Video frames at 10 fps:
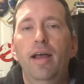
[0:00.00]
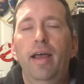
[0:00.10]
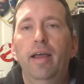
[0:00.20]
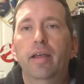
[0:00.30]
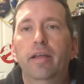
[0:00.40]

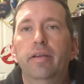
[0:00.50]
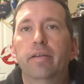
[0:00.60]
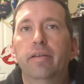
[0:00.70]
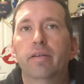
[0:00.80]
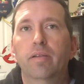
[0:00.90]

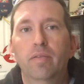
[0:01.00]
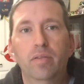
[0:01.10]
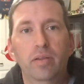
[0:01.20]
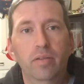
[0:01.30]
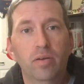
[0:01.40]
and
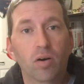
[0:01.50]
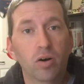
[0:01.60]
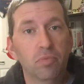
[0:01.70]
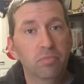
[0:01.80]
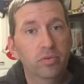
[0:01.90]
then the
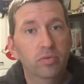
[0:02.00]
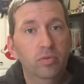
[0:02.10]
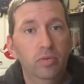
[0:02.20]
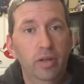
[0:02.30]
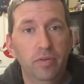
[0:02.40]
arms
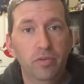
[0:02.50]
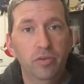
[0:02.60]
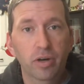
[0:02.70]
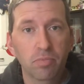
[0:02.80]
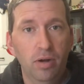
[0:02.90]
in the
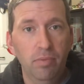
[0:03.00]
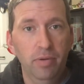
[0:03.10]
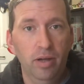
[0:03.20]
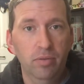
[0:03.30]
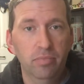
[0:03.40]
chair pop
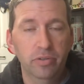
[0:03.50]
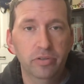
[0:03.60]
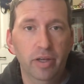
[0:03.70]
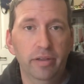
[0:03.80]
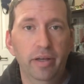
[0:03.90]
out much
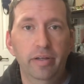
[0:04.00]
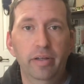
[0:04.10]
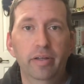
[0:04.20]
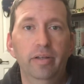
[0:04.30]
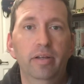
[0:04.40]
like they
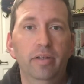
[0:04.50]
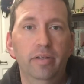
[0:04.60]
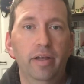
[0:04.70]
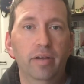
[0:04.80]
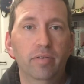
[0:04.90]
did in
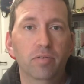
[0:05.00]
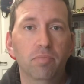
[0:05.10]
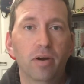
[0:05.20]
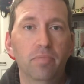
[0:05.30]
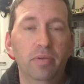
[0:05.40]
Dana's
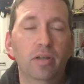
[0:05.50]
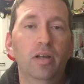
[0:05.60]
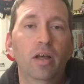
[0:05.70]
apartment